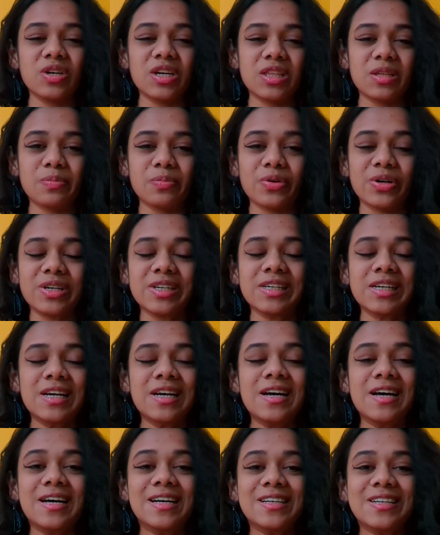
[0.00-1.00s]
get the point.
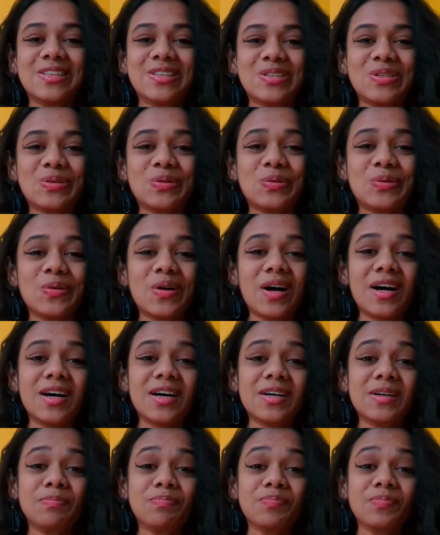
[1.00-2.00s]
So
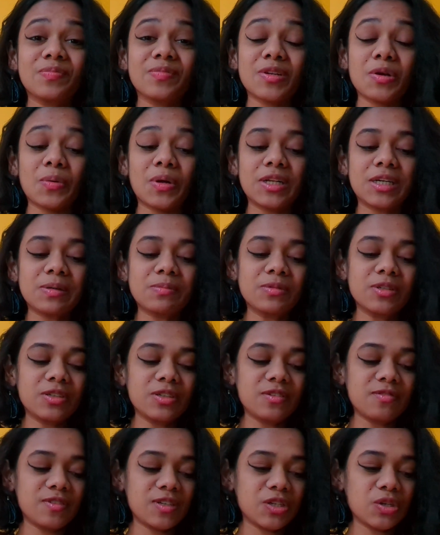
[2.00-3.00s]
welcome
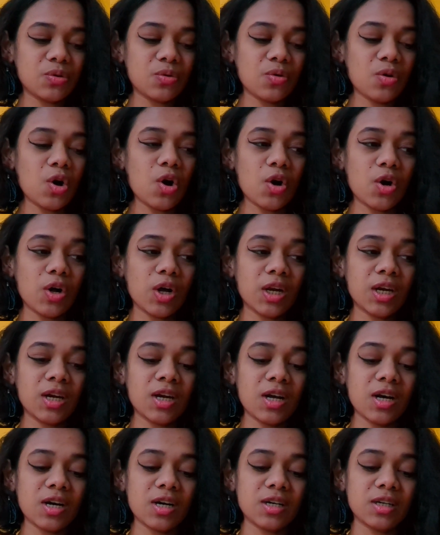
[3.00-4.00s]
to a video
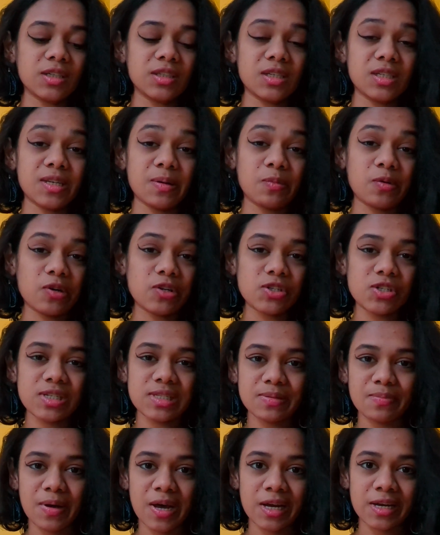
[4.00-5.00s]
on the
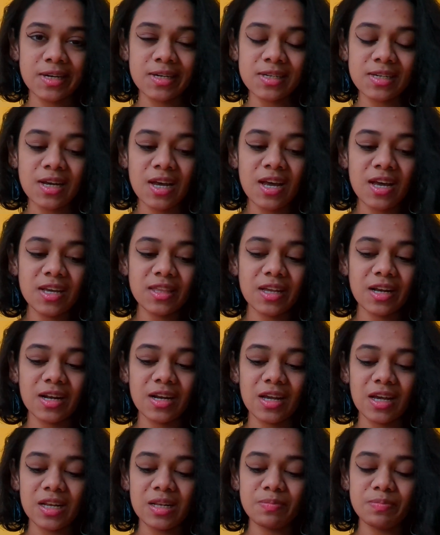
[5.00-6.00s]
subconscious mind that will
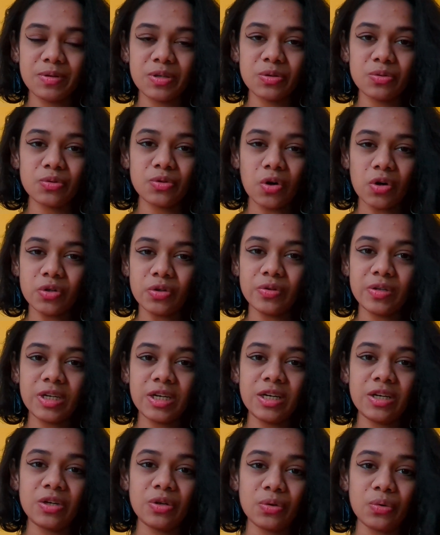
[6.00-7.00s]
help you not
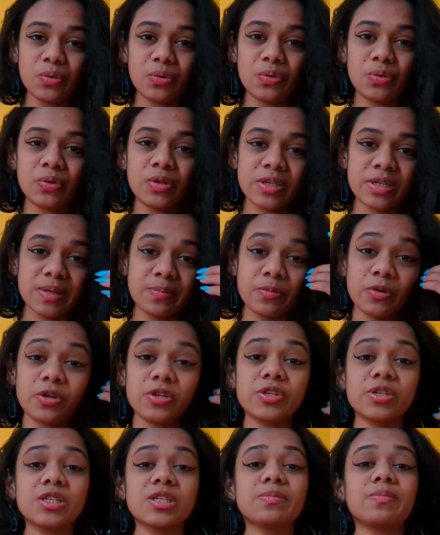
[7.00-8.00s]
only know the
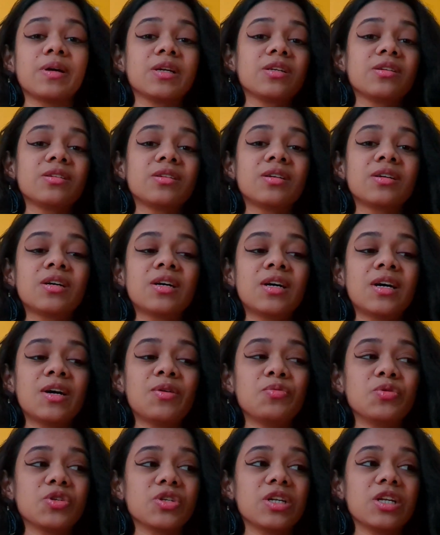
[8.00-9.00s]
subconscious better,
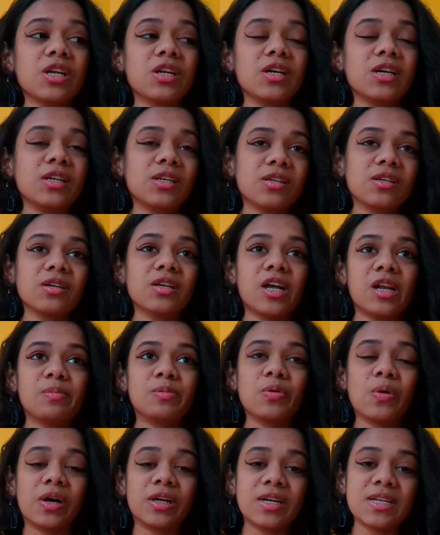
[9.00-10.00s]
which will in turn help
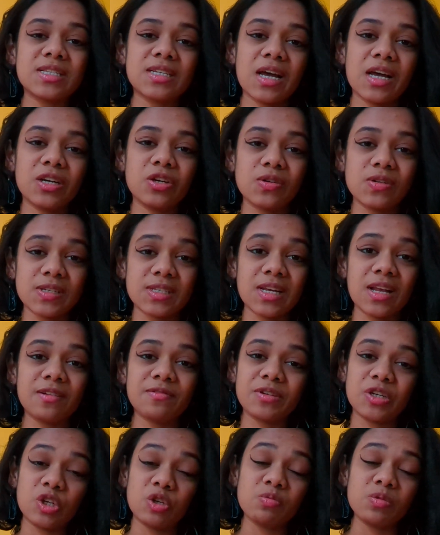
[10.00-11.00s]
you understand yourself
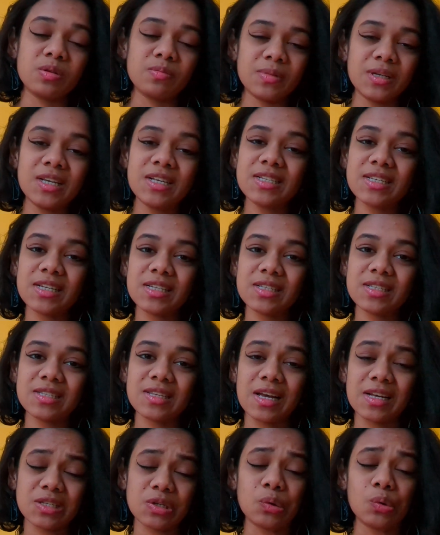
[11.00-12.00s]
and human beings
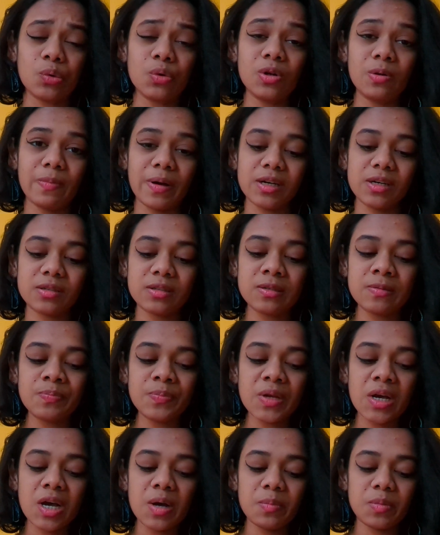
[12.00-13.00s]
as a whole better,
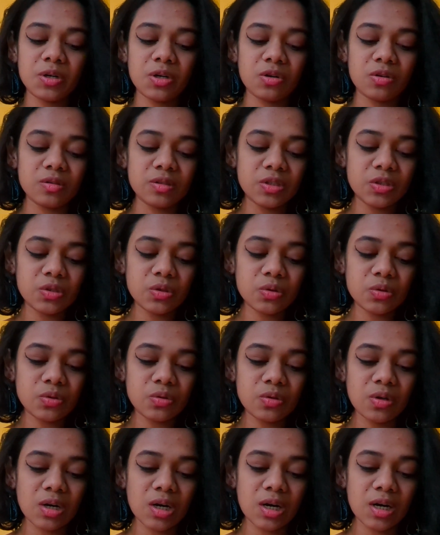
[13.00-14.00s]
but
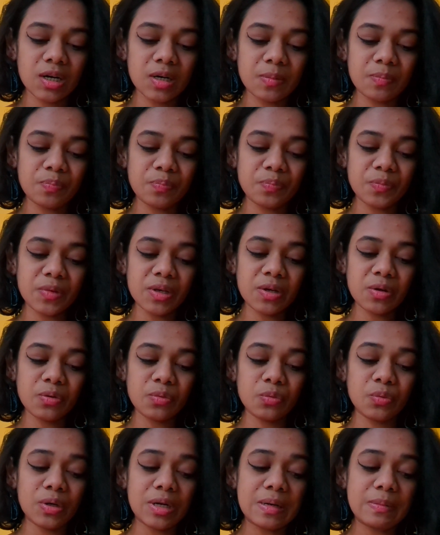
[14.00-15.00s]
also
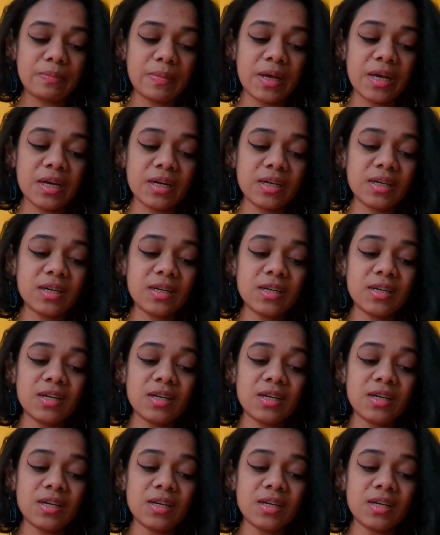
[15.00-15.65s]
will make